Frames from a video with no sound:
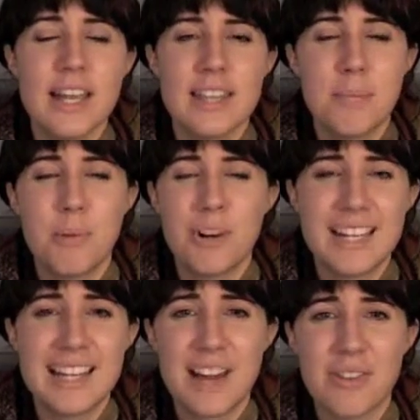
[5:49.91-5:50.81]
They
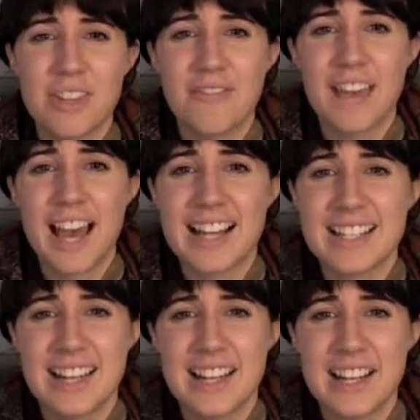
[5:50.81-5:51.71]
pointed out the fact
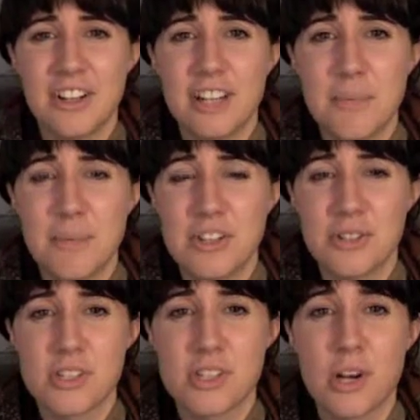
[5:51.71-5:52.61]
that Harriet Beecher
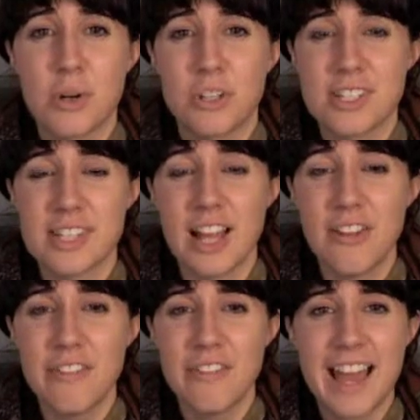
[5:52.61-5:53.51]
Stowe herself